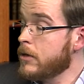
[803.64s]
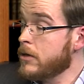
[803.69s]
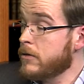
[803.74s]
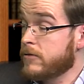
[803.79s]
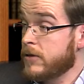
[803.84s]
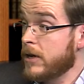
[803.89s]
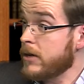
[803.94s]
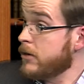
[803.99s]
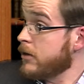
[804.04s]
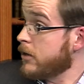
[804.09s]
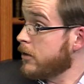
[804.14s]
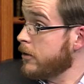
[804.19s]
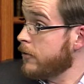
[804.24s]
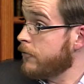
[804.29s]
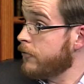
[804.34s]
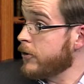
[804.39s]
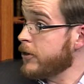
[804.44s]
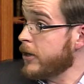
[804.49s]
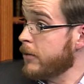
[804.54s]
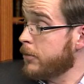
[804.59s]
Technically,
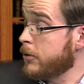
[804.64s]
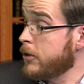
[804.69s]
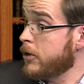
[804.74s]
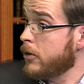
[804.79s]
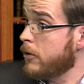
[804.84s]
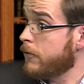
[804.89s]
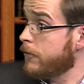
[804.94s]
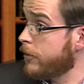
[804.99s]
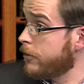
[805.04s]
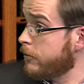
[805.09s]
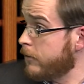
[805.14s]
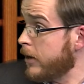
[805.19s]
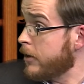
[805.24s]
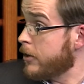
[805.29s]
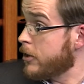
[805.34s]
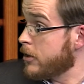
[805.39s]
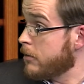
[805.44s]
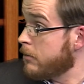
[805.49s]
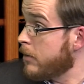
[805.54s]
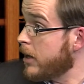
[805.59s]
for example, you know, if
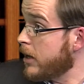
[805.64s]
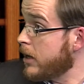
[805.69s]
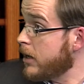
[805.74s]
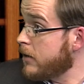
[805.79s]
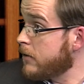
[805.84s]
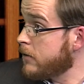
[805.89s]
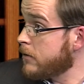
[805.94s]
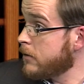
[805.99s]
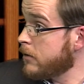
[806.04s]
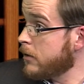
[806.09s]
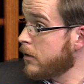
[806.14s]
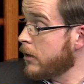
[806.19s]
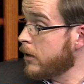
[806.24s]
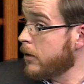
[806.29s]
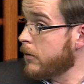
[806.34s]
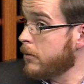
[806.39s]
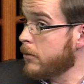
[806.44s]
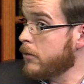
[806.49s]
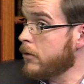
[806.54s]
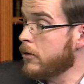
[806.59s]
threats are made,
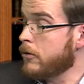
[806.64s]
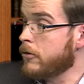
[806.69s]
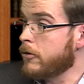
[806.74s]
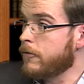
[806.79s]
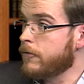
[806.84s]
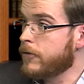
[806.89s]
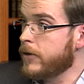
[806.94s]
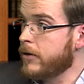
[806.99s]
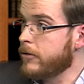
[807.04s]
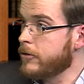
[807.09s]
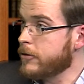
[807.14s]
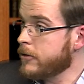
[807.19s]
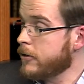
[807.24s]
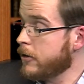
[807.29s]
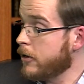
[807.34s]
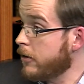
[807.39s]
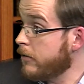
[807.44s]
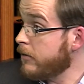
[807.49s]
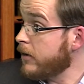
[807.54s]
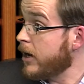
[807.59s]
or if there is
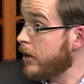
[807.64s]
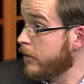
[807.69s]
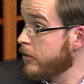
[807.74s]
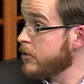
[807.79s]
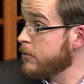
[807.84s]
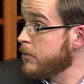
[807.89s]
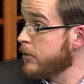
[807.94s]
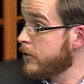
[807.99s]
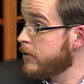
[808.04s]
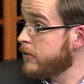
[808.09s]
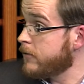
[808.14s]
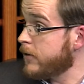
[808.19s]
harassment that